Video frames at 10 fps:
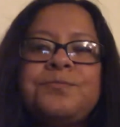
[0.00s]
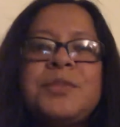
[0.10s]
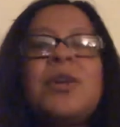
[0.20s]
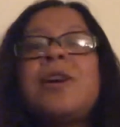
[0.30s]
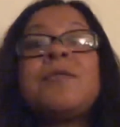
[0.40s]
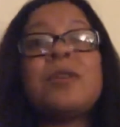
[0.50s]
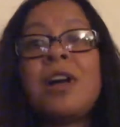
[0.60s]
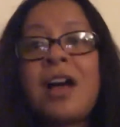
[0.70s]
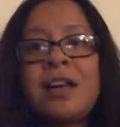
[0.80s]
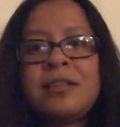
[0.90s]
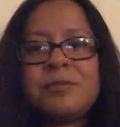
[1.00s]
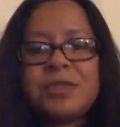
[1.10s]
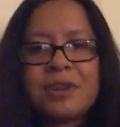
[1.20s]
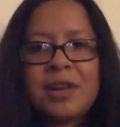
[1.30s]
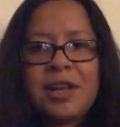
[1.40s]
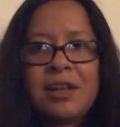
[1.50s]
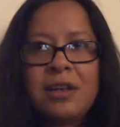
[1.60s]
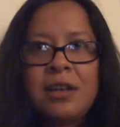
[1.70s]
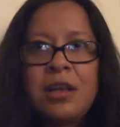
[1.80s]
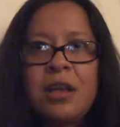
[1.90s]
oh, I forgot, sorry.
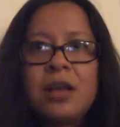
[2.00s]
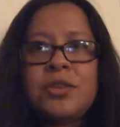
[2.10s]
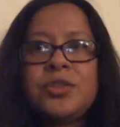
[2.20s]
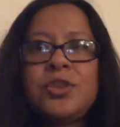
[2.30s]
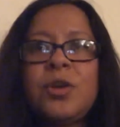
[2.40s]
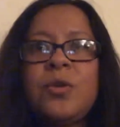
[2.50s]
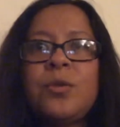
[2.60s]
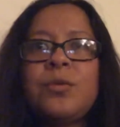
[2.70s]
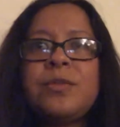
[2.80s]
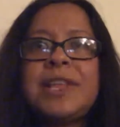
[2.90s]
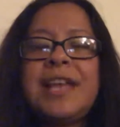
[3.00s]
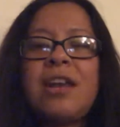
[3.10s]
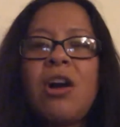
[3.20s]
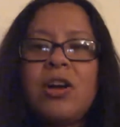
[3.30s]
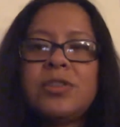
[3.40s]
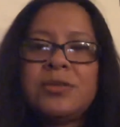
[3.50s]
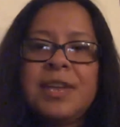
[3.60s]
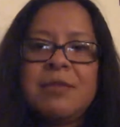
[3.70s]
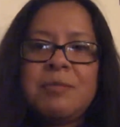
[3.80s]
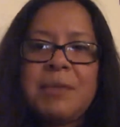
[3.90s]
So they also
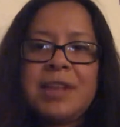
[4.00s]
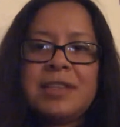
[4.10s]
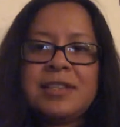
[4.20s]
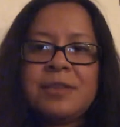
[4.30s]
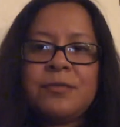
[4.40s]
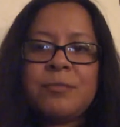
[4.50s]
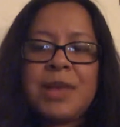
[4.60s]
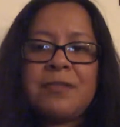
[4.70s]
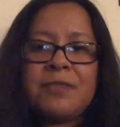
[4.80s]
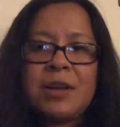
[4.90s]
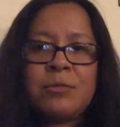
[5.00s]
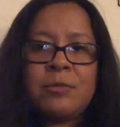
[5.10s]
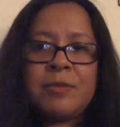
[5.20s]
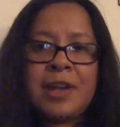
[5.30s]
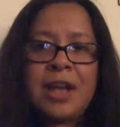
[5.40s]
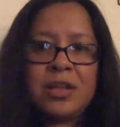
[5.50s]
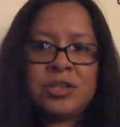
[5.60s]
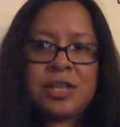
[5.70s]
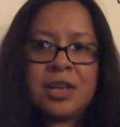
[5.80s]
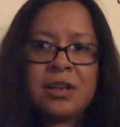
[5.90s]
gave me medicine for my
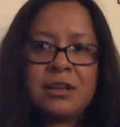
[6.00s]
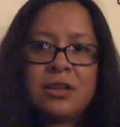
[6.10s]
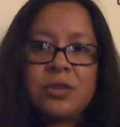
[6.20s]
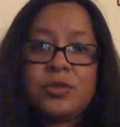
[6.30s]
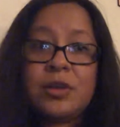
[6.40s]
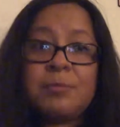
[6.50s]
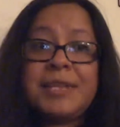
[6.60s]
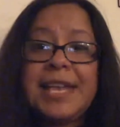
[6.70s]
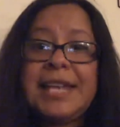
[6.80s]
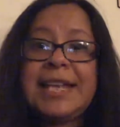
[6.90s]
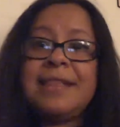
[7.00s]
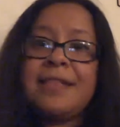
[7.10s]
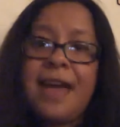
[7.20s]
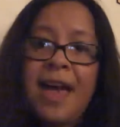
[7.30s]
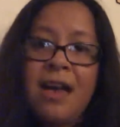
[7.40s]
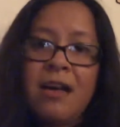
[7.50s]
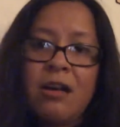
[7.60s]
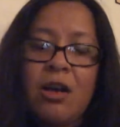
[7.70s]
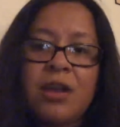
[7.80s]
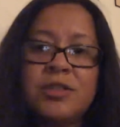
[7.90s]
fibromyalgia. So I'm taking that
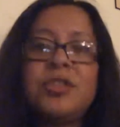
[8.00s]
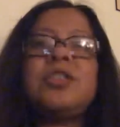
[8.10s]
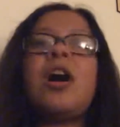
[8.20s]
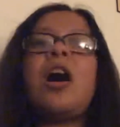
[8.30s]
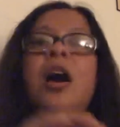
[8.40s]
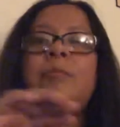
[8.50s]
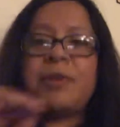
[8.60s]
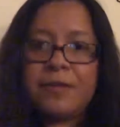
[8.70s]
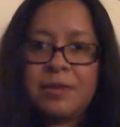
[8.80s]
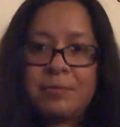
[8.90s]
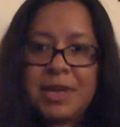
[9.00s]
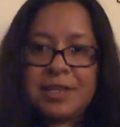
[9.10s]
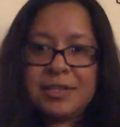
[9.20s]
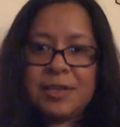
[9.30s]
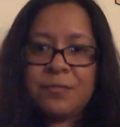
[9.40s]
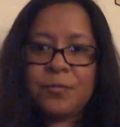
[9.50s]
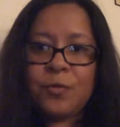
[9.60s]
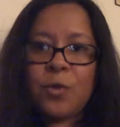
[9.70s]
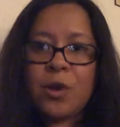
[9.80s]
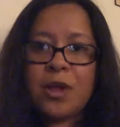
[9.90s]
on top of the medicine
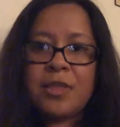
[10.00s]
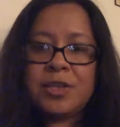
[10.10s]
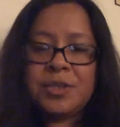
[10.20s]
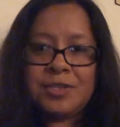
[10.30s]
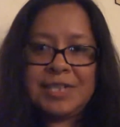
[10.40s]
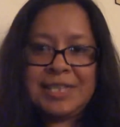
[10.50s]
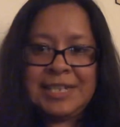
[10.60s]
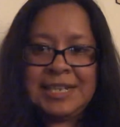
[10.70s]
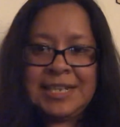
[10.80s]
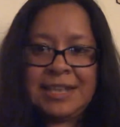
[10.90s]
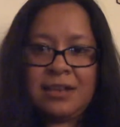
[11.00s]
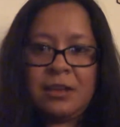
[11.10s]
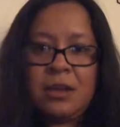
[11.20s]
for the UCTD.